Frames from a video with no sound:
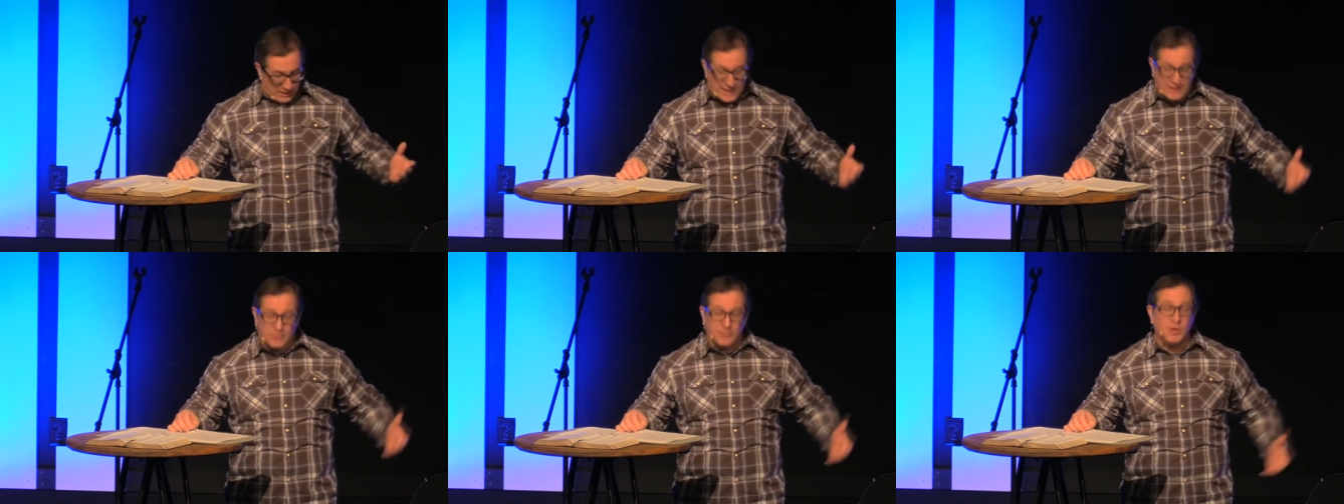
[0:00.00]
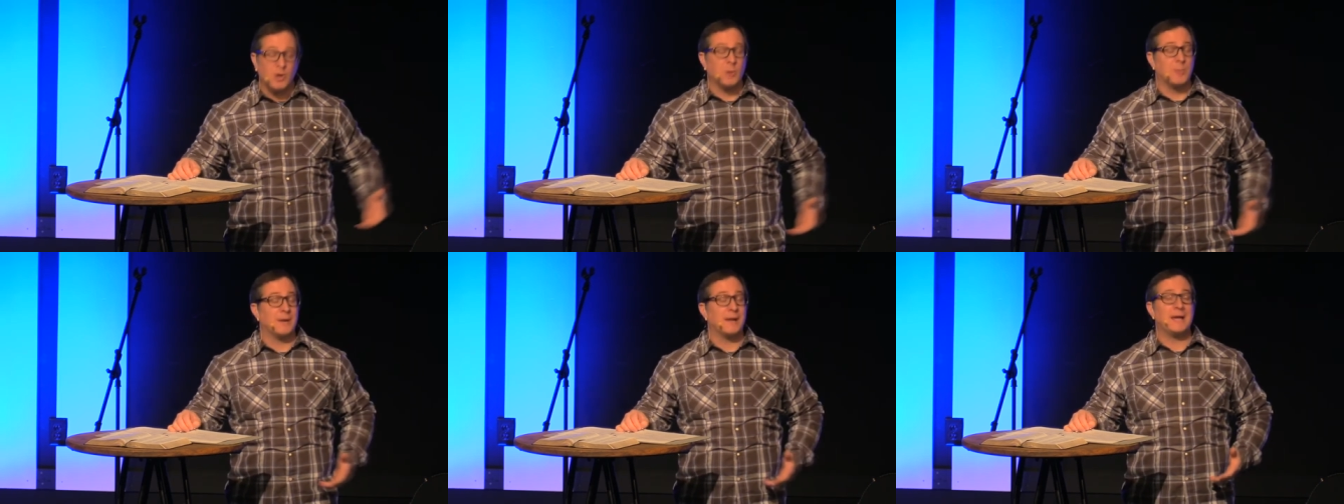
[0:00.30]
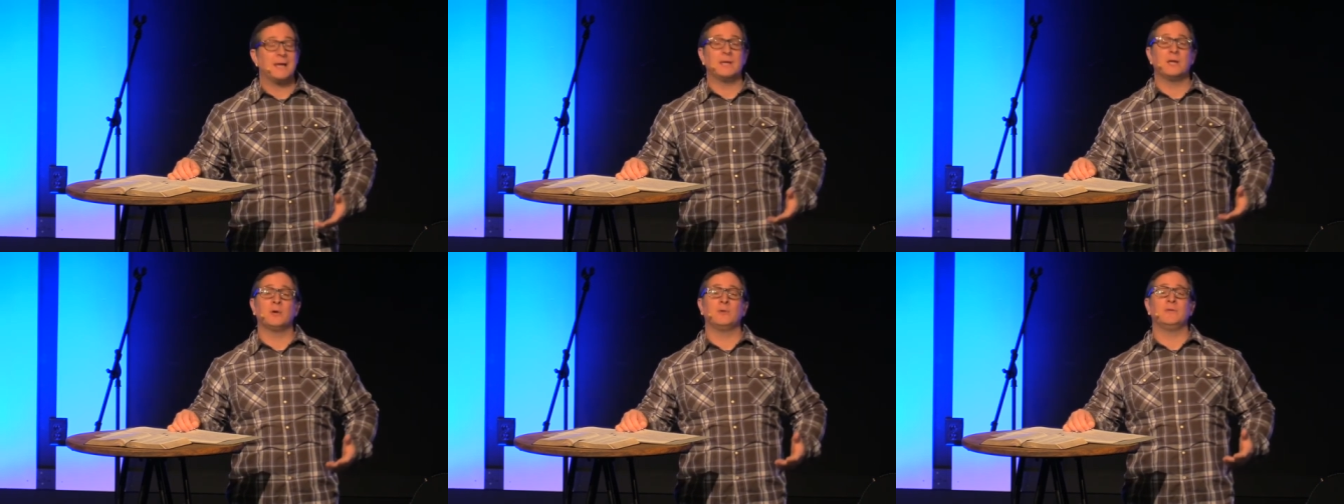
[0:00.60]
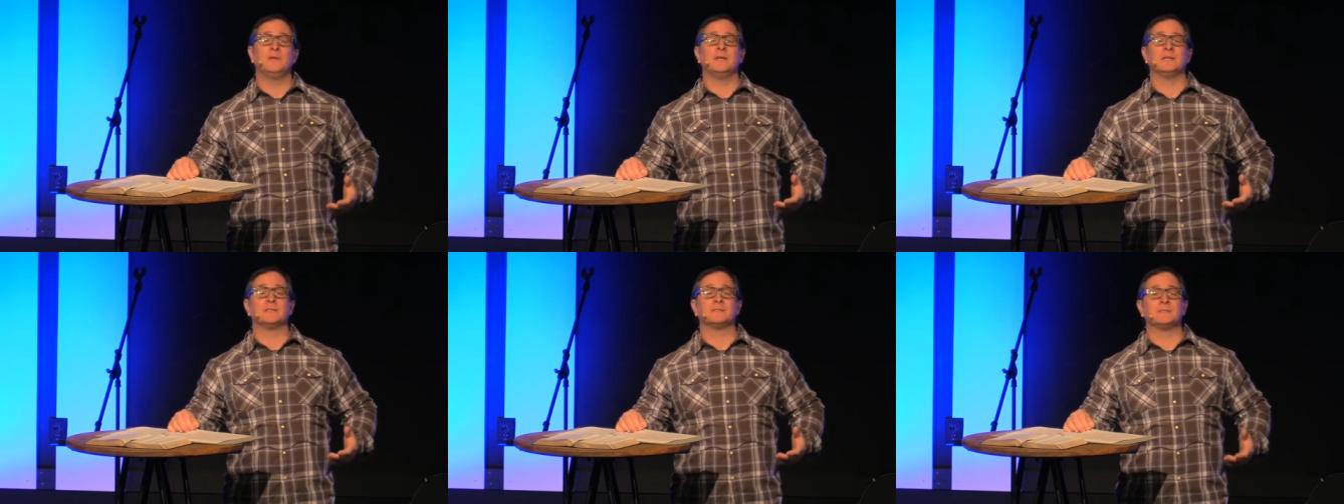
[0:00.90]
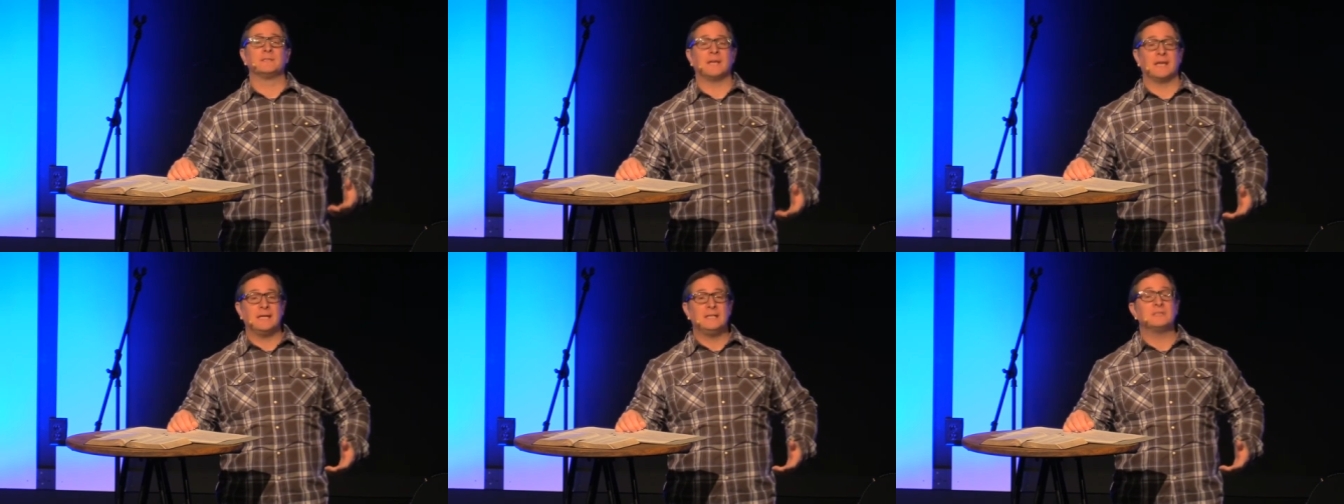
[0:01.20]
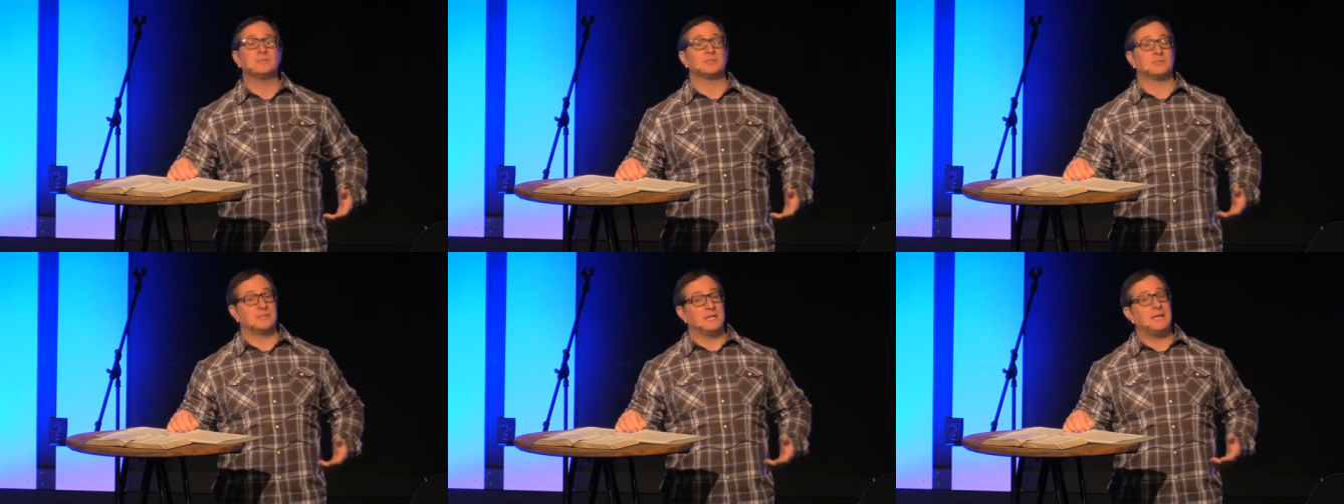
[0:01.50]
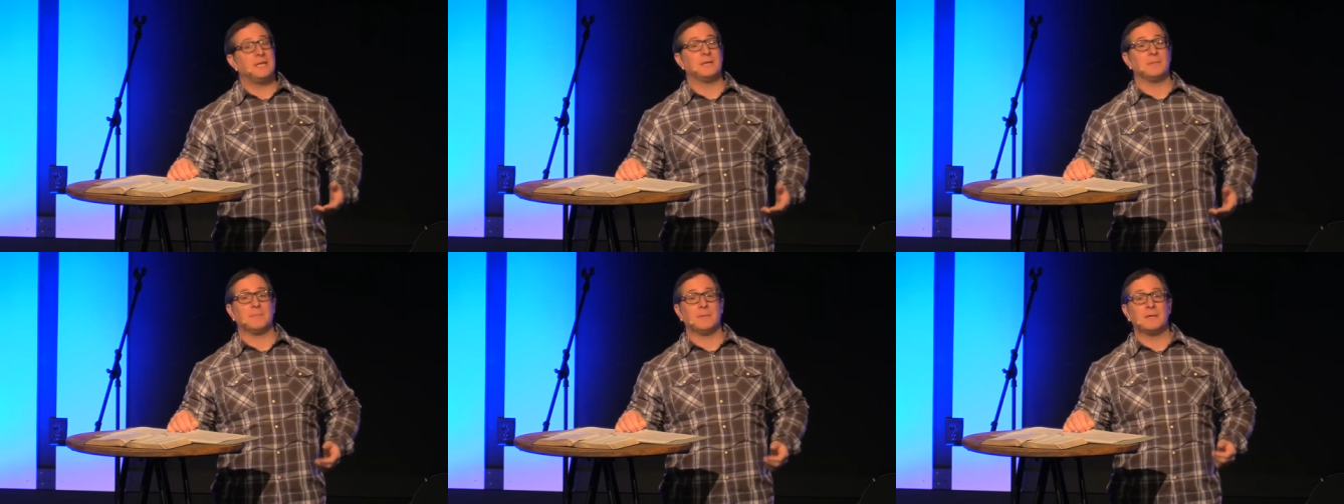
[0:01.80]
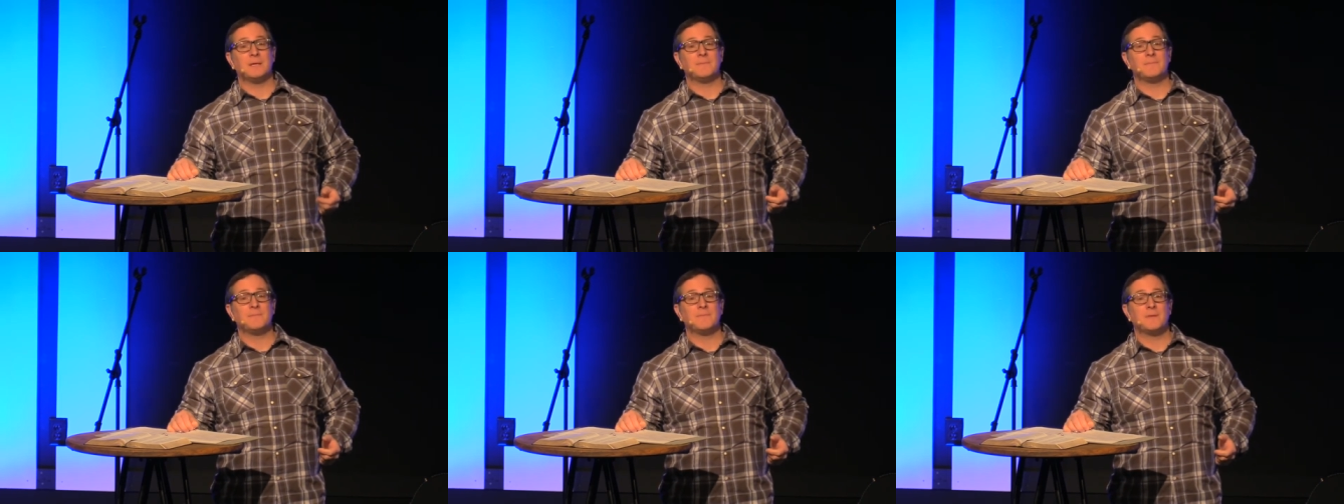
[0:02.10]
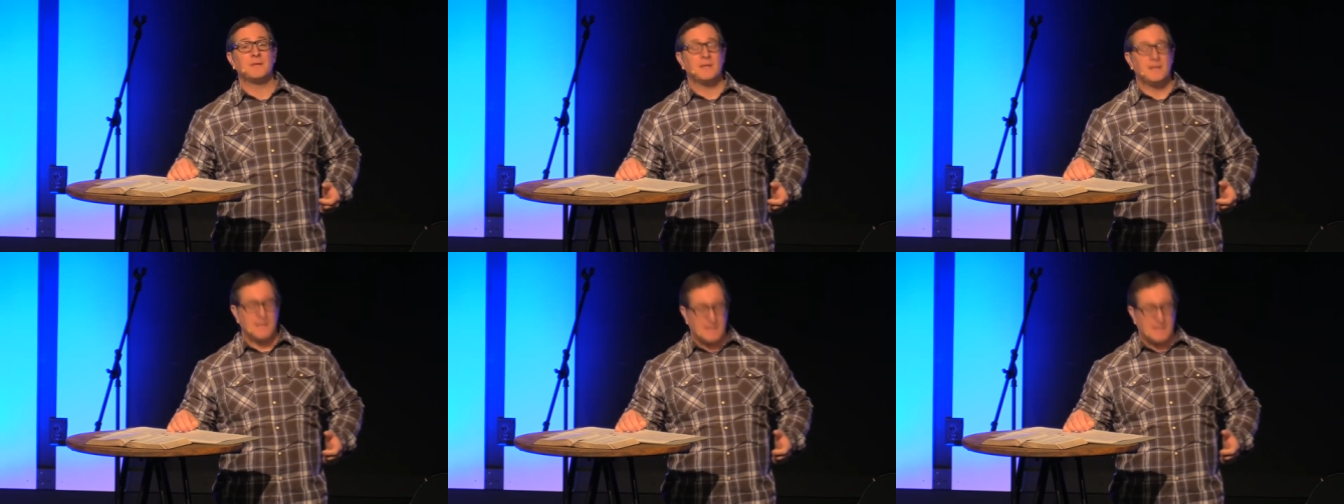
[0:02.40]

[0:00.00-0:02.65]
"Well, I don't know, but I know this. He's stinging me."